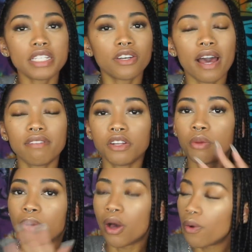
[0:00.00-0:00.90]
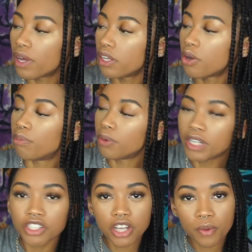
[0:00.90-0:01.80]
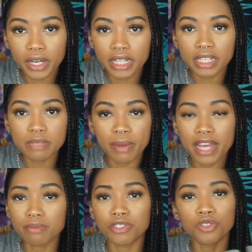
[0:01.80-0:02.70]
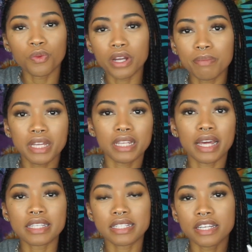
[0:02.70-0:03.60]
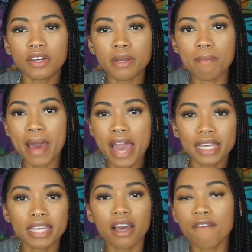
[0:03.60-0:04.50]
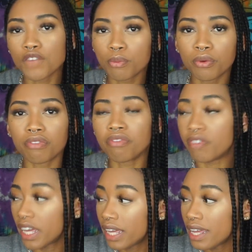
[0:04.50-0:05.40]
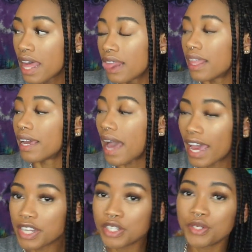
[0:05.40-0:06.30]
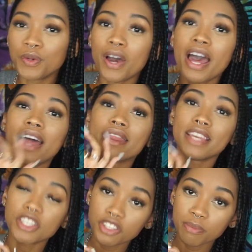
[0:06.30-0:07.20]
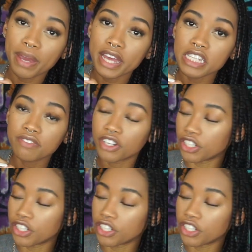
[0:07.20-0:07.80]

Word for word: to still have a little poke, a little booty showing in these pants, but you want to be like still in a baggy, comfortable fit like I do, these are the pants for